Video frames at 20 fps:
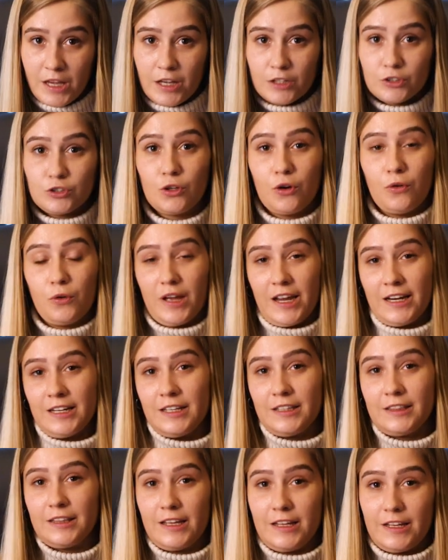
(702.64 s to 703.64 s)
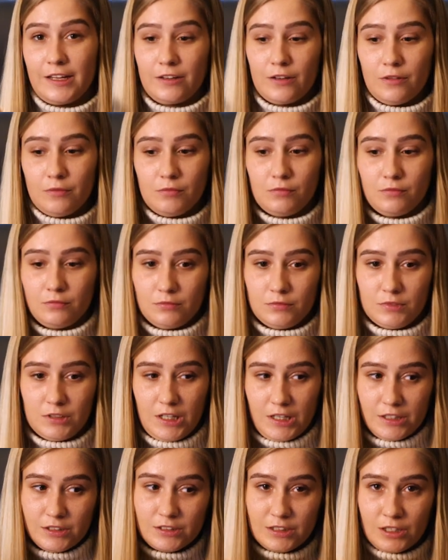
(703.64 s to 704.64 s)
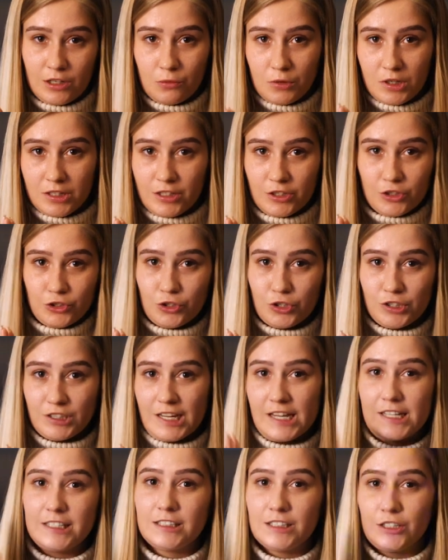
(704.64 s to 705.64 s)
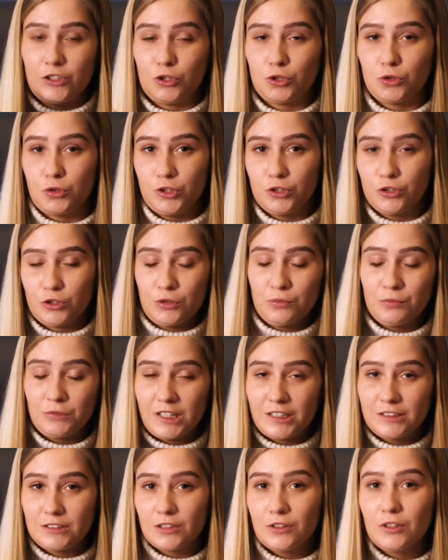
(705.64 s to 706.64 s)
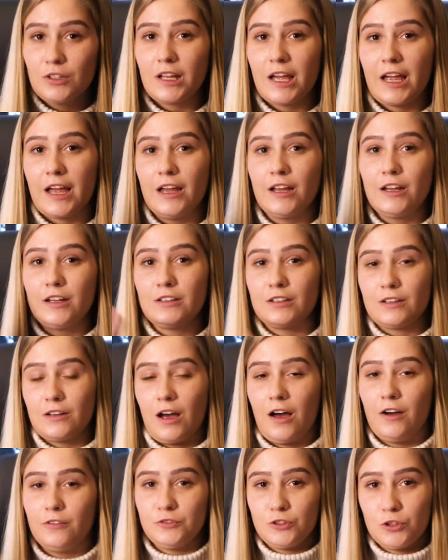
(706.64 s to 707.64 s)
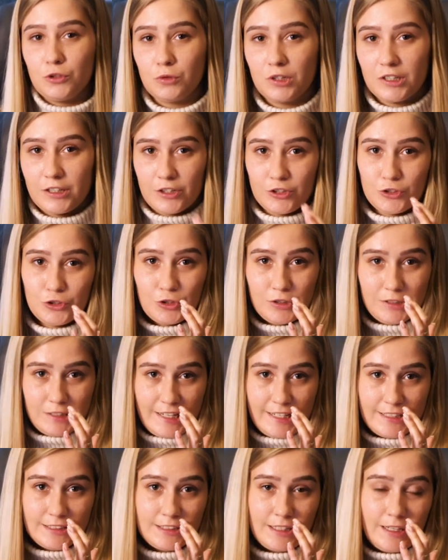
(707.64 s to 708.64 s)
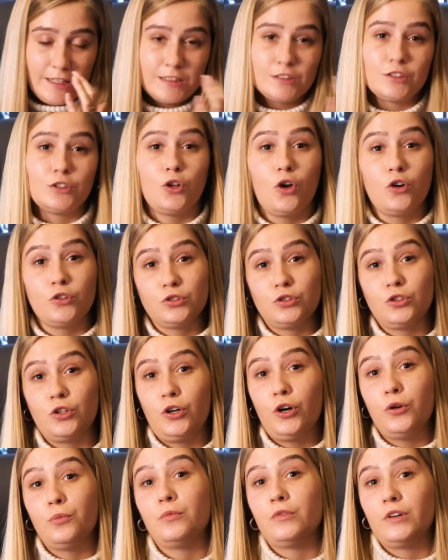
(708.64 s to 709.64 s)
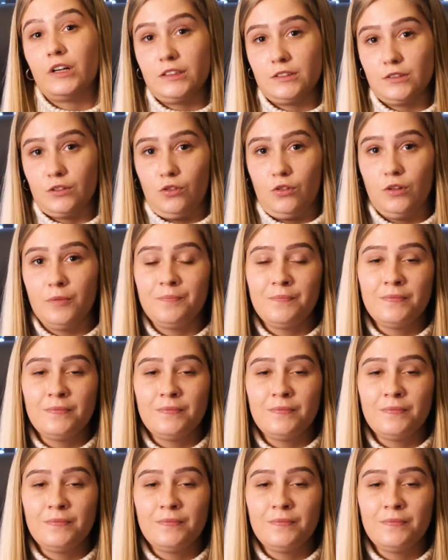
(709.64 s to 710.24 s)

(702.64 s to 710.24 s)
So anything less than 100 days is short-term rental, and after 100 days is long-term rental.